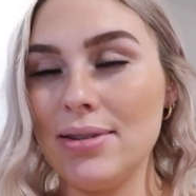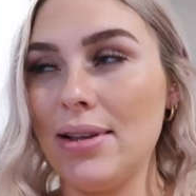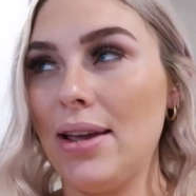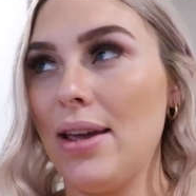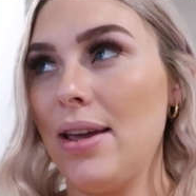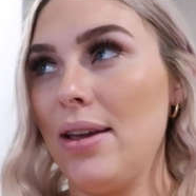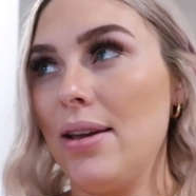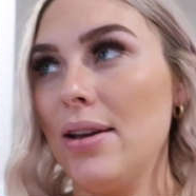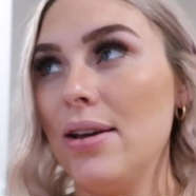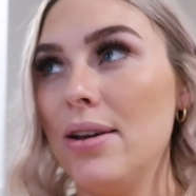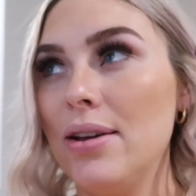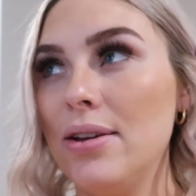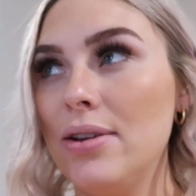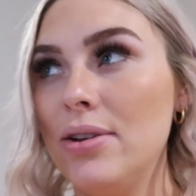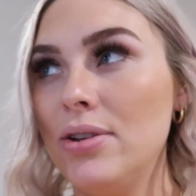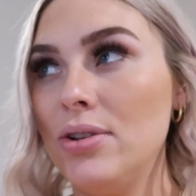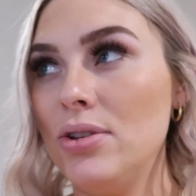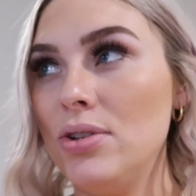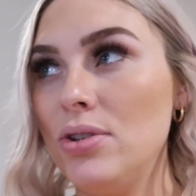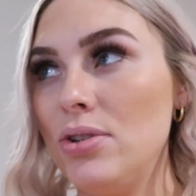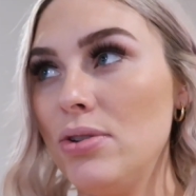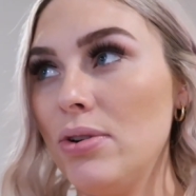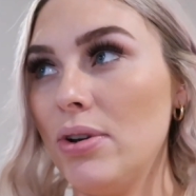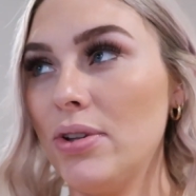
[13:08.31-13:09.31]
Like
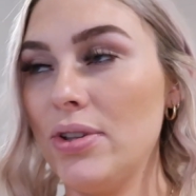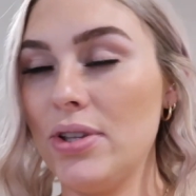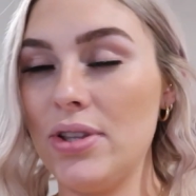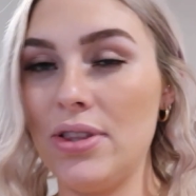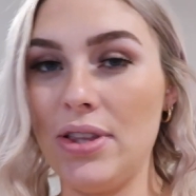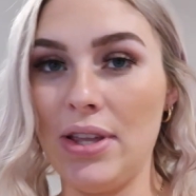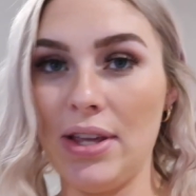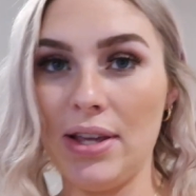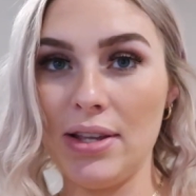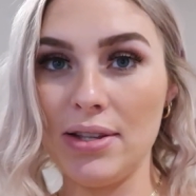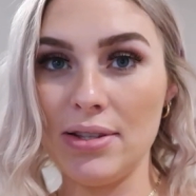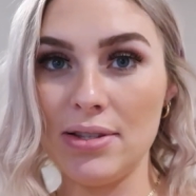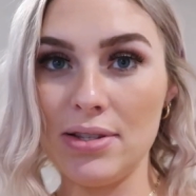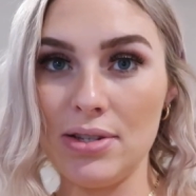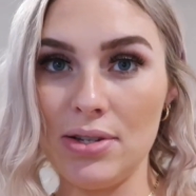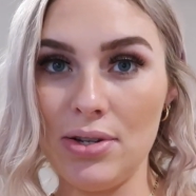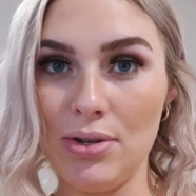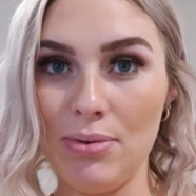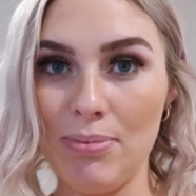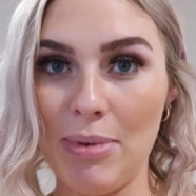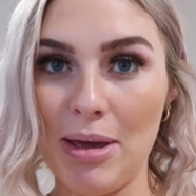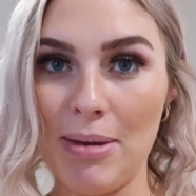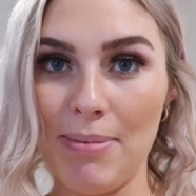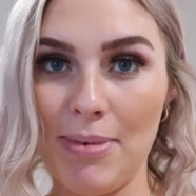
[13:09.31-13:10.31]
do all the things
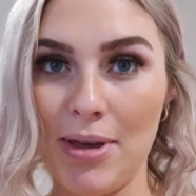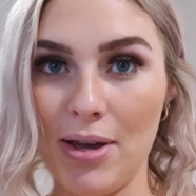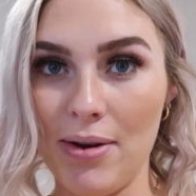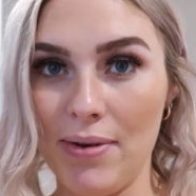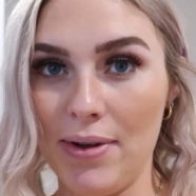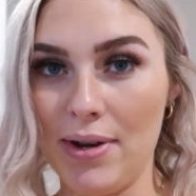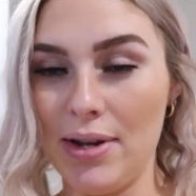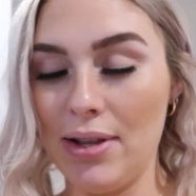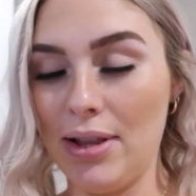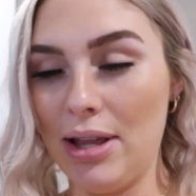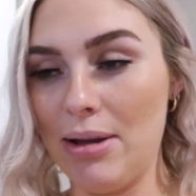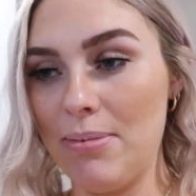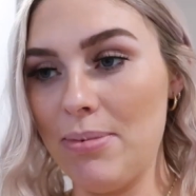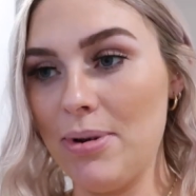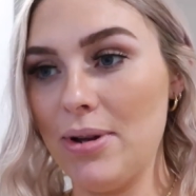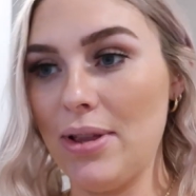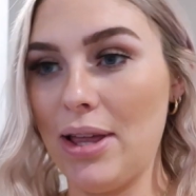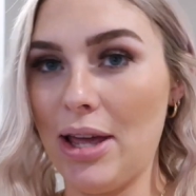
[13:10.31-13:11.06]
to make me go into labor.